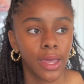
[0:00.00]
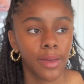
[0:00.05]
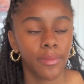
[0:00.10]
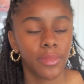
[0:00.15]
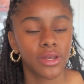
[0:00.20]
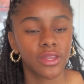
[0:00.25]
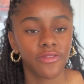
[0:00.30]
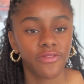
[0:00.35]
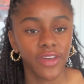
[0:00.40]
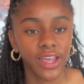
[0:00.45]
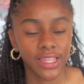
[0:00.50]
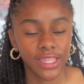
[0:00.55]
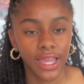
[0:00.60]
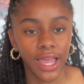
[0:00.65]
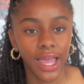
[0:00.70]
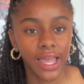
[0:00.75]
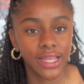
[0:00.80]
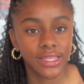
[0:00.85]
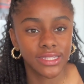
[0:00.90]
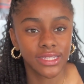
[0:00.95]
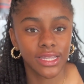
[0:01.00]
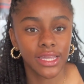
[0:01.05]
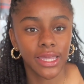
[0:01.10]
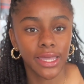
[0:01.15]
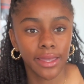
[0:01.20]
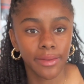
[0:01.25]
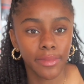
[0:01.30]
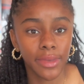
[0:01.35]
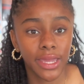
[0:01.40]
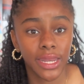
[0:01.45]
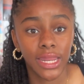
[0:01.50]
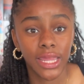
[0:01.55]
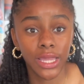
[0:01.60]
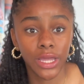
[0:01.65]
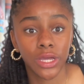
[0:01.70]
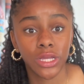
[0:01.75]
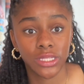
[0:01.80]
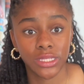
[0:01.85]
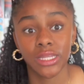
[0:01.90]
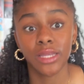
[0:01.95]
But the fact that I could see him and he
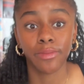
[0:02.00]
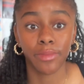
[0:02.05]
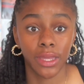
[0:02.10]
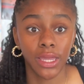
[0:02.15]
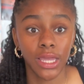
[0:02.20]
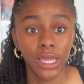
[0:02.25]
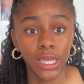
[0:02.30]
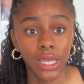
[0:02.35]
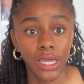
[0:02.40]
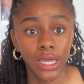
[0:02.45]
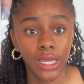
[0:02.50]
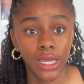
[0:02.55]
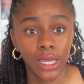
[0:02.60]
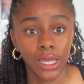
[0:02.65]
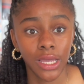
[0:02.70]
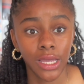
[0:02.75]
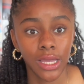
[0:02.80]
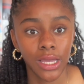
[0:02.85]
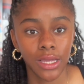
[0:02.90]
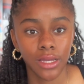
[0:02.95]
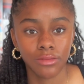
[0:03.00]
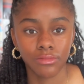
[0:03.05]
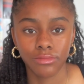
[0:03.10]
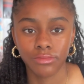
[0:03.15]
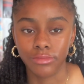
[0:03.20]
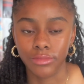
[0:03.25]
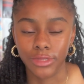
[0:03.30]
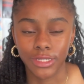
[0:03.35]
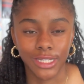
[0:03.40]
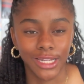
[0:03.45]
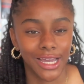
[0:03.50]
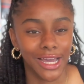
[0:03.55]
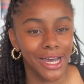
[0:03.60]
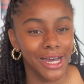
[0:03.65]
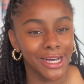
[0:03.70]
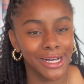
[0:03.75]
could see me, no.